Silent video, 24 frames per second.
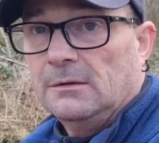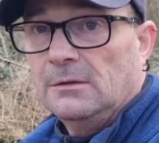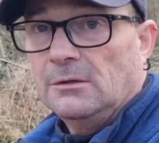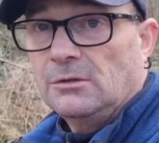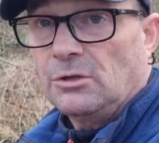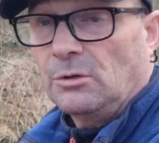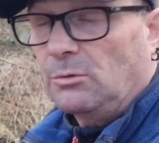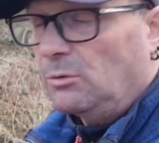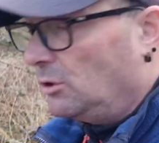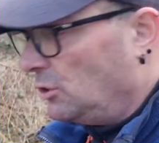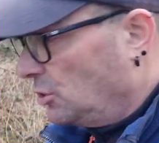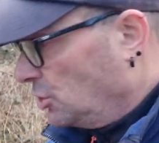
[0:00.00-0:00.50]

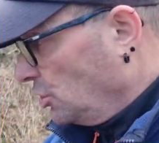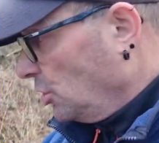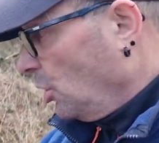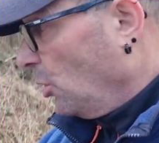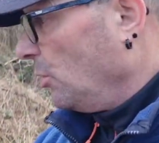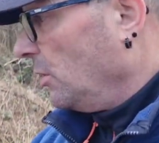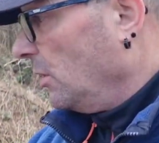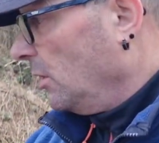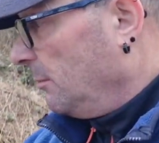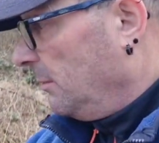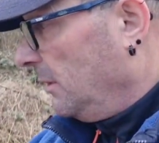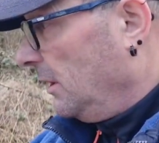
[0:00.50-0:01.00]
I'm going to show
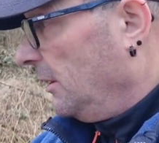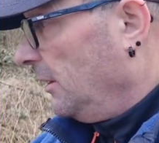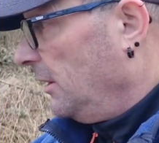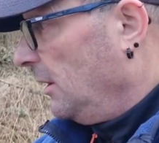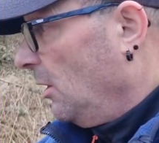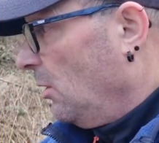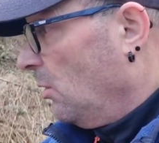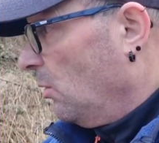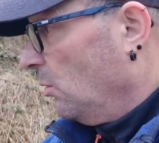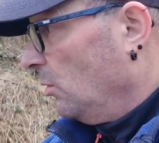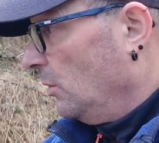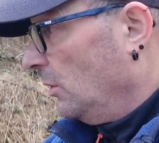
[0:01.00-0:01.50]
you a bit of the
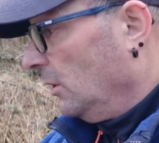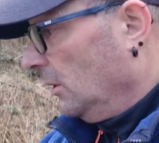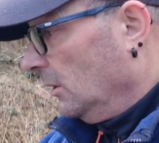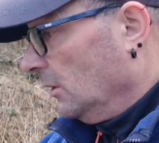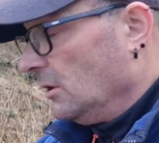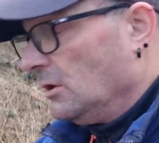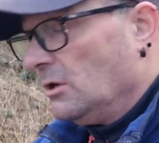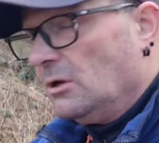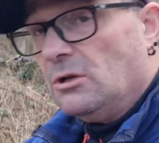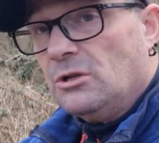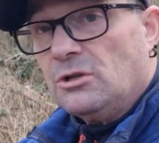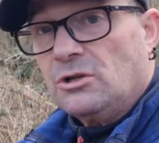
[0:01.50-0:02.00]
old
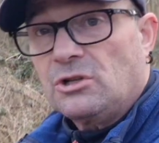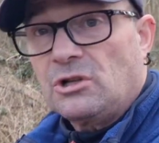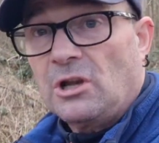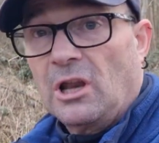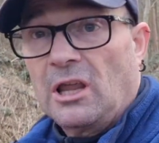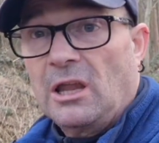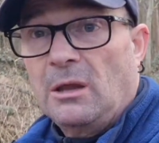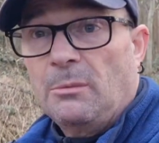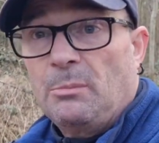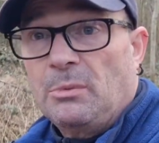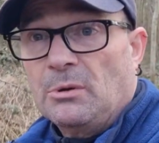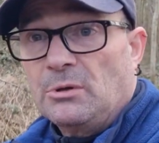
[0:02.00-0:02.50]

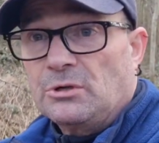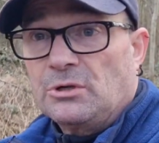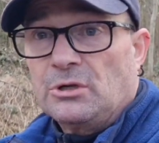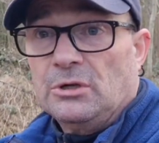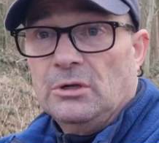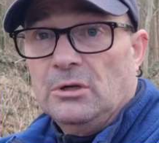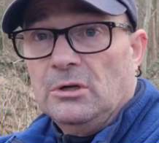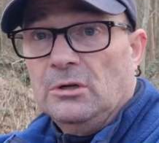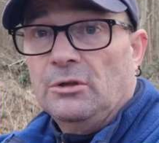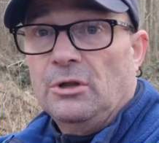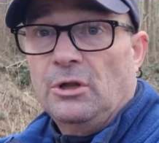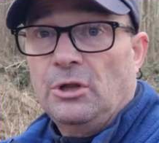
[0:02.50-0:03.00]
sleepers
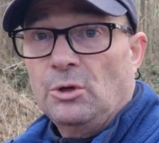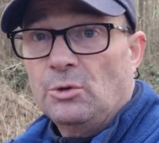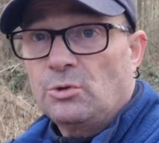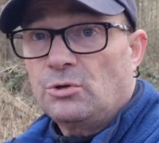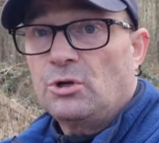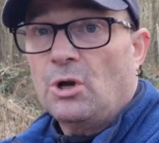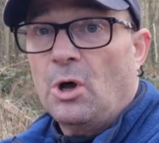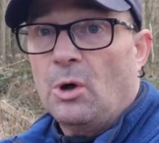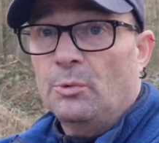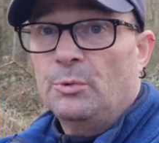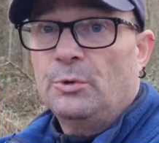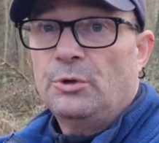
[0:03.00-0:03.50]
that used
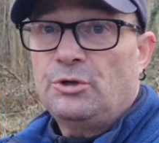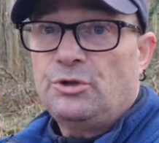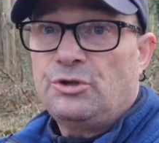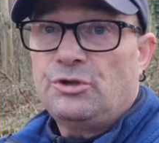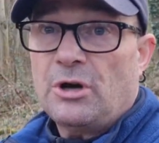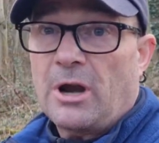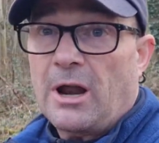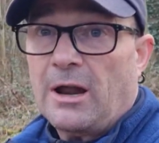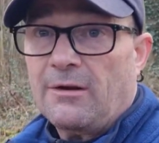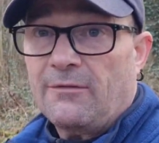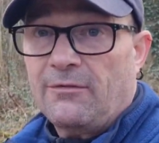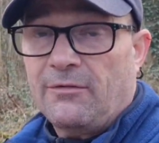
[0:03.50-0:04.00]
to hold the
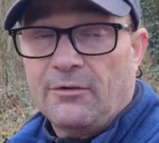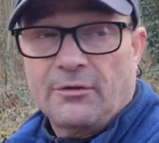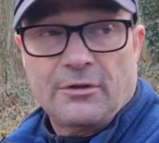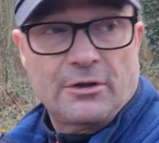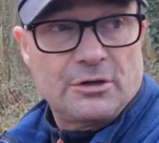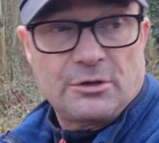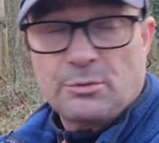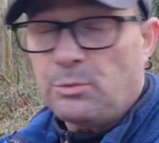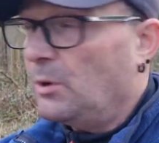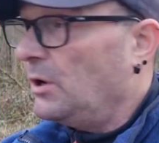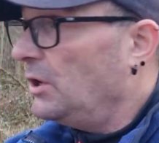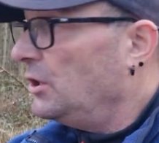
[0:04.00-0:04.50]
track for
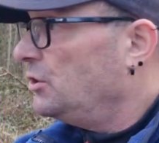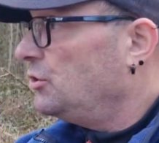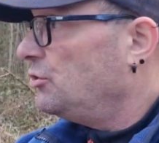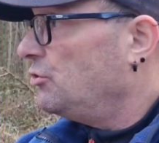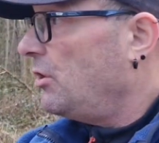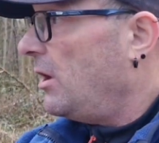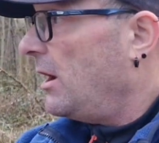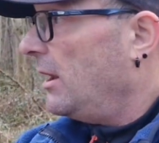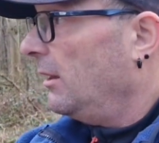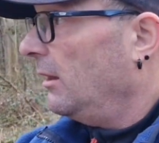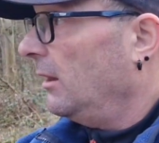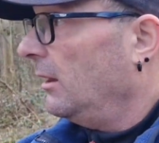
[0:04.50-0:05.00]
this wee
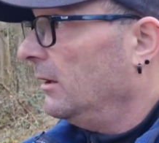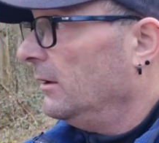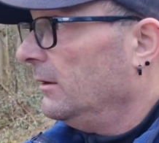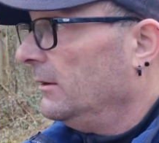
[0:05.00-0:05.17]
trail,